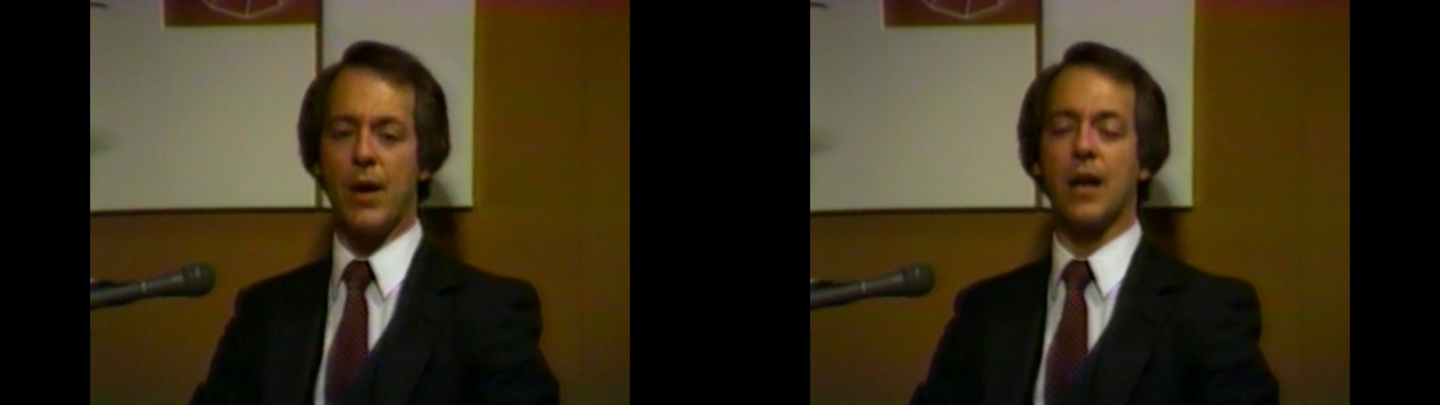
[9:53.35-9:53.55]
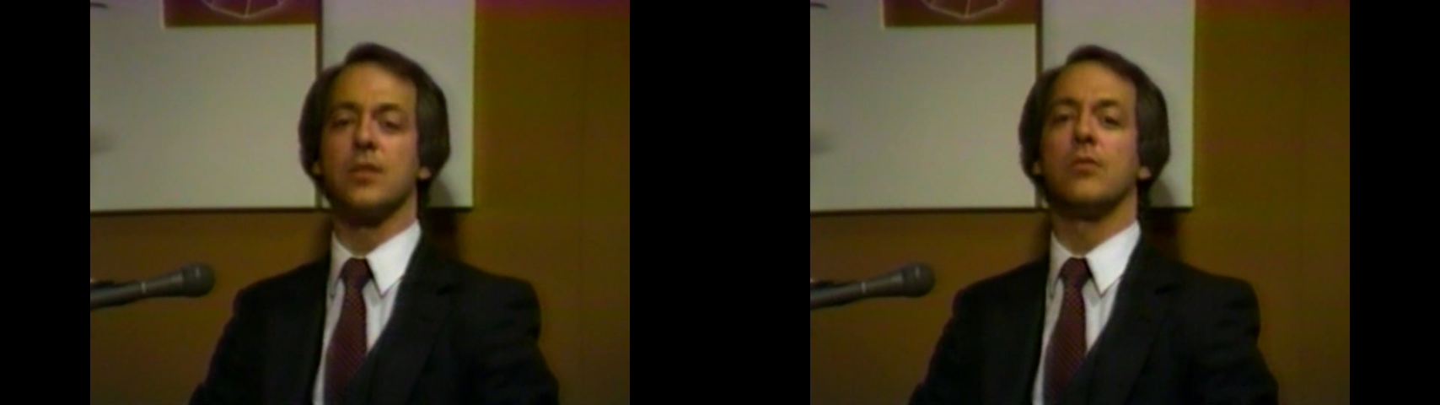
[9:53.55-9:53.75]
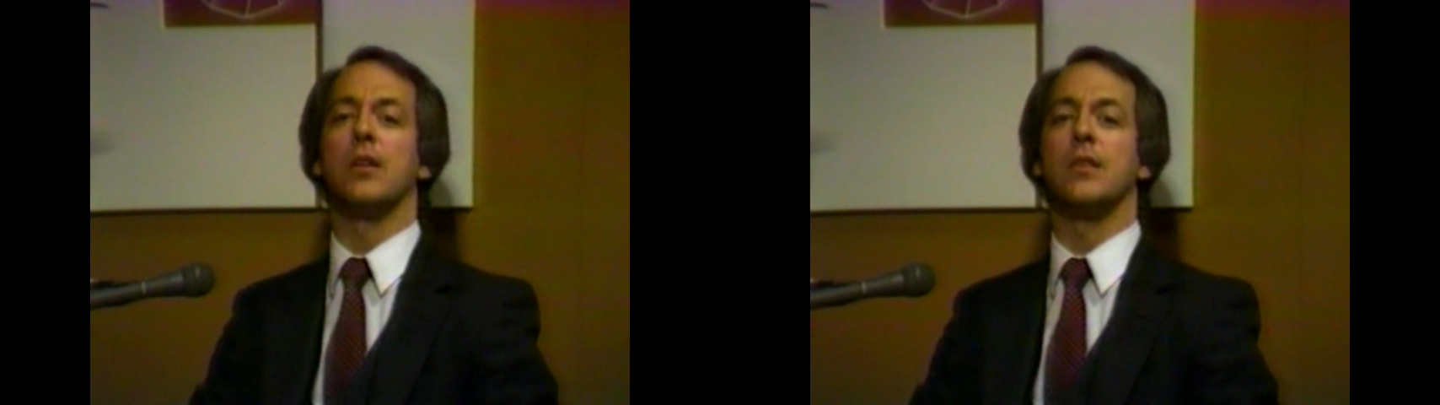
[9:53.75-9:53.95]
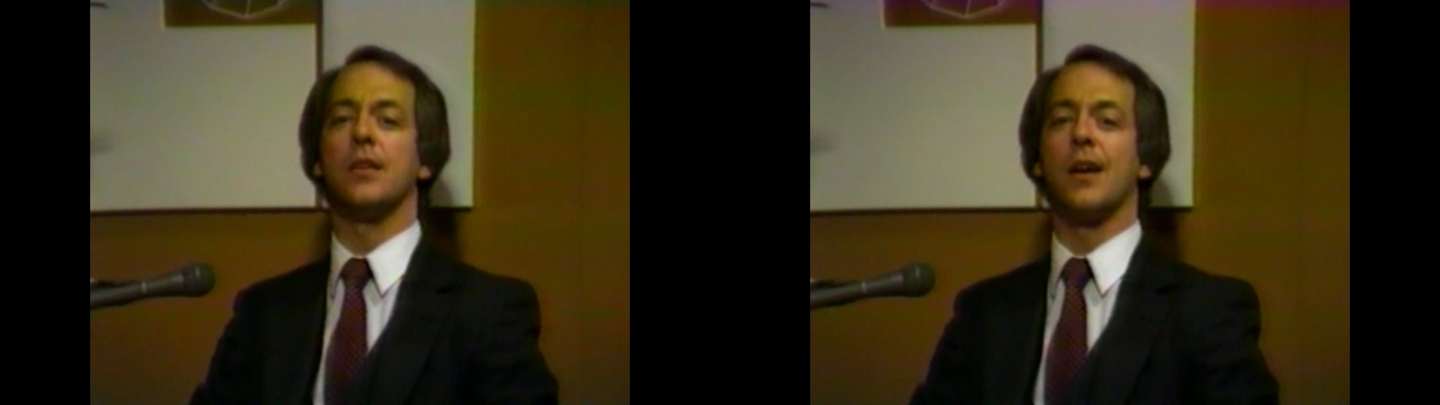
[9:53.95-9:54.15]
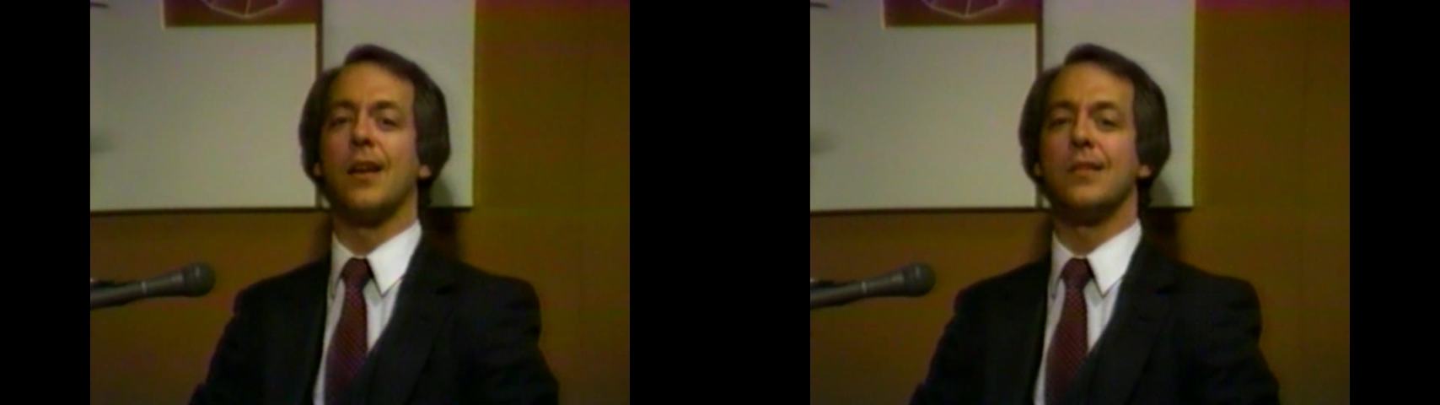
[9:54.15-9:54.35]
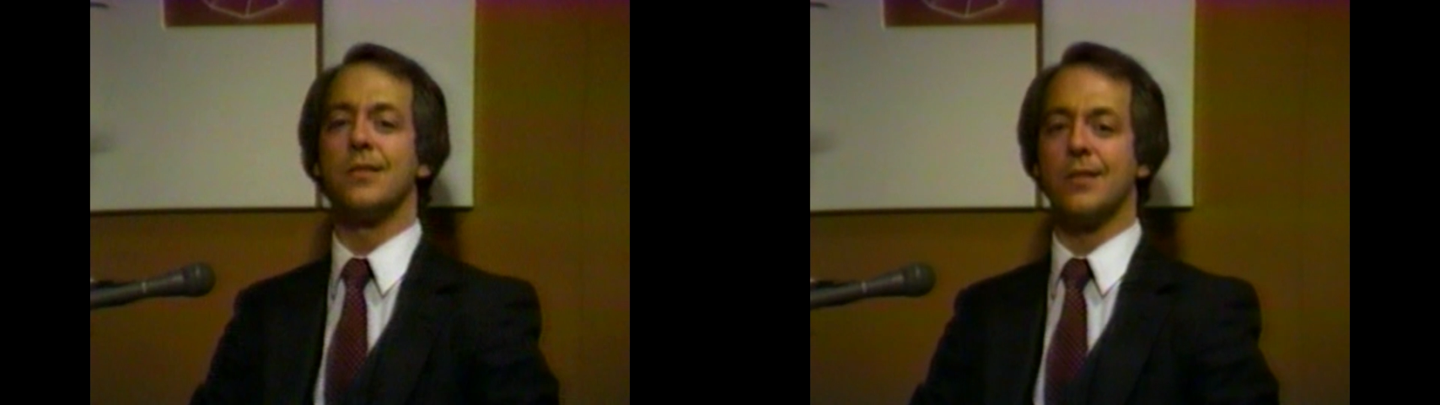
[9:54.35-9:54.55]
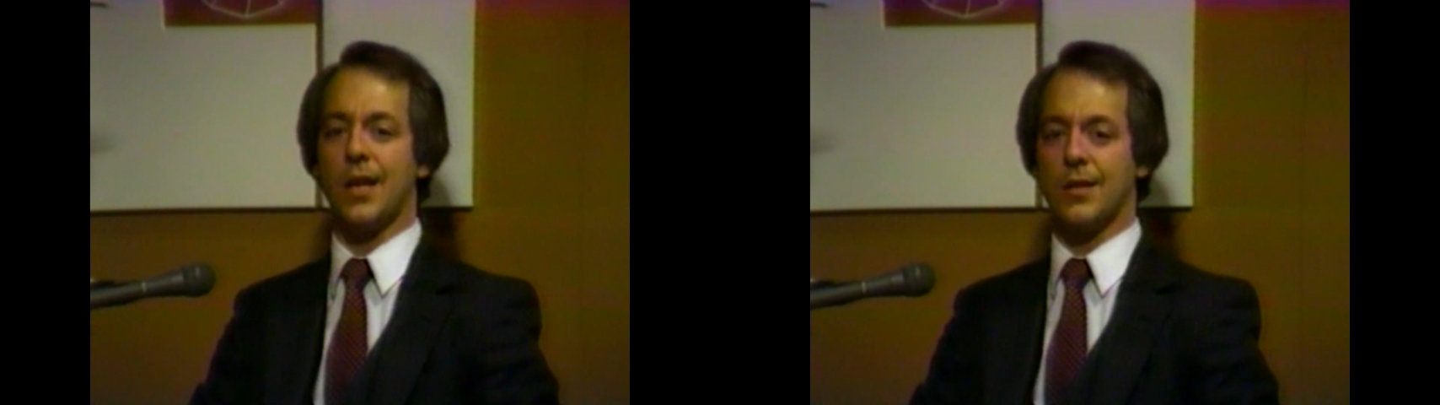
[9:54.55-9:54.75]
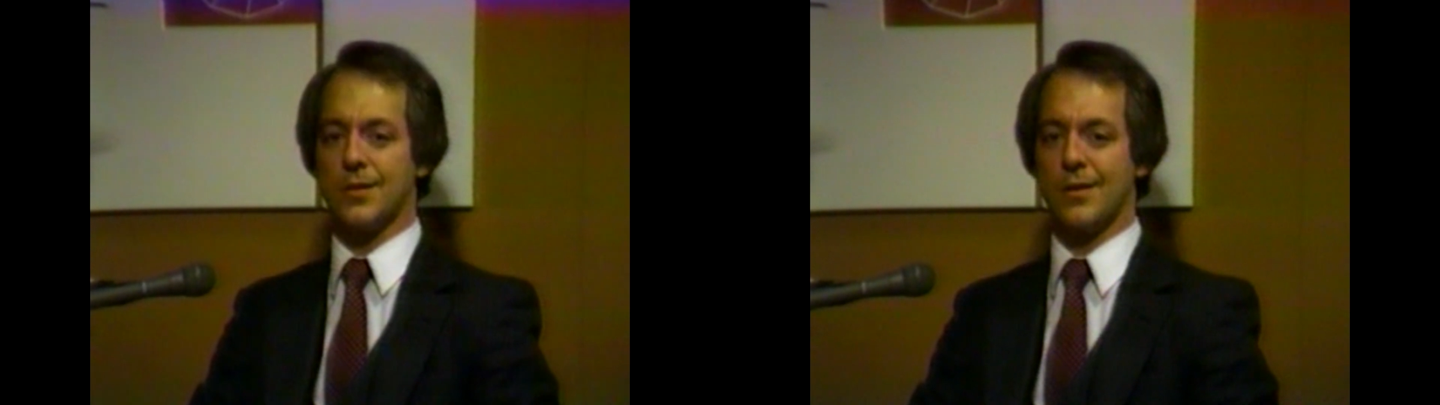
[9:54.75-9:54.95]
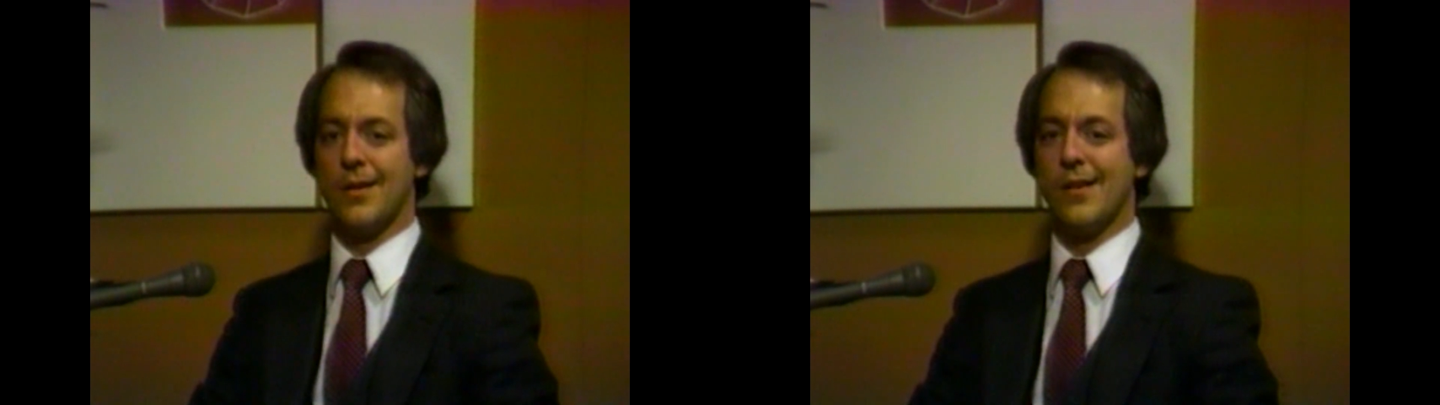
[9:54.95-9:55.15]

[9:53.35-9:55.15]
boxer in the United States,